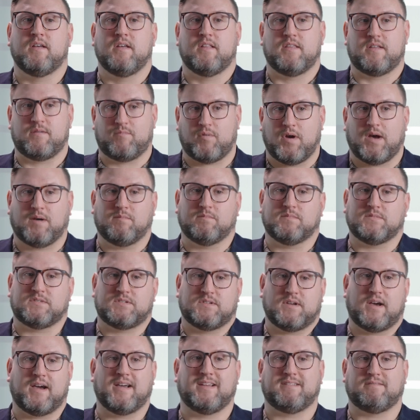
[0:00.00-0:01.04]
the problems
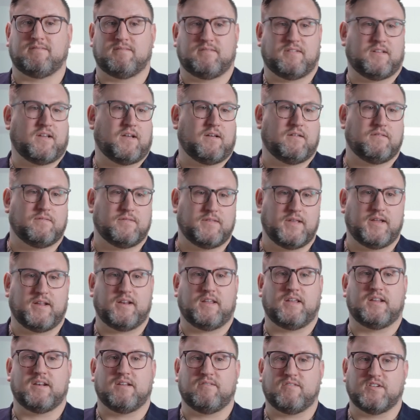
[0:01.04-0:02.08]
that
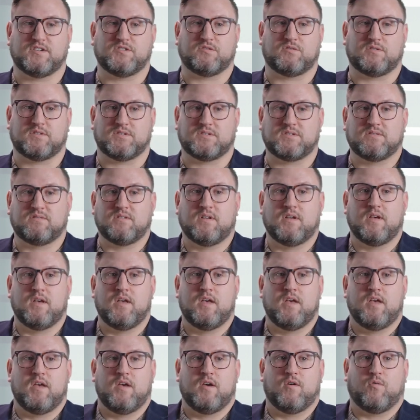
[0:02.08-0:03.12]
individuals
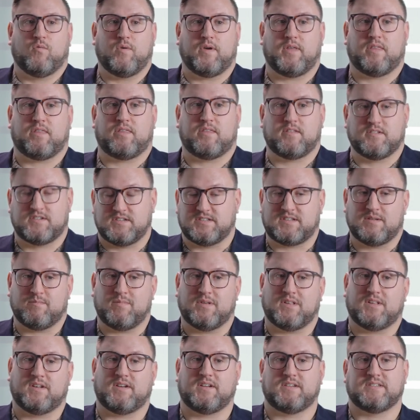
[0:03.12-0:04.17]
with
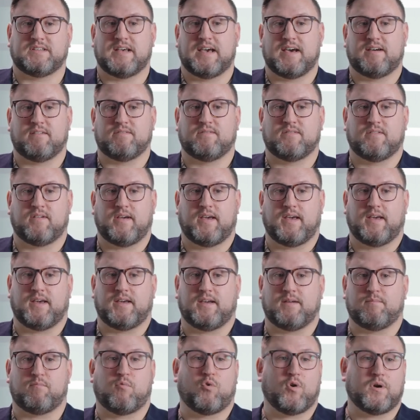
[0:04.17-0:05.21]
disabilities have.
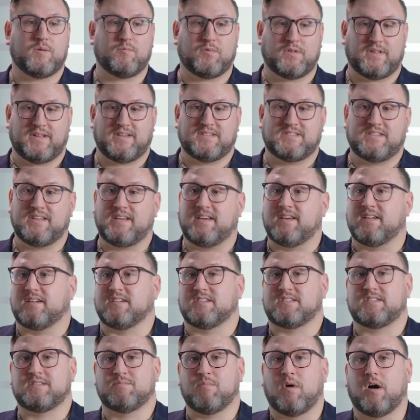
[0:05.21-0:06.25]
A portable AC in a
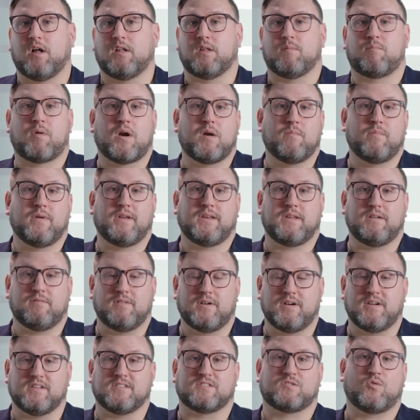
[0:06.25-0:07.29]
small apartment
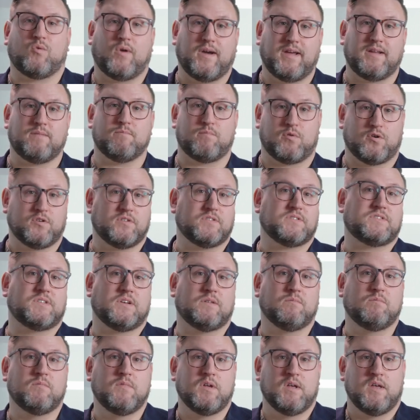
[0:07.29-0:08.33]
unit is quite
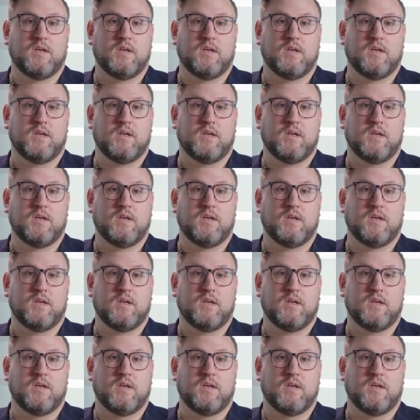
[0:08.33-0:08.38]
burdensome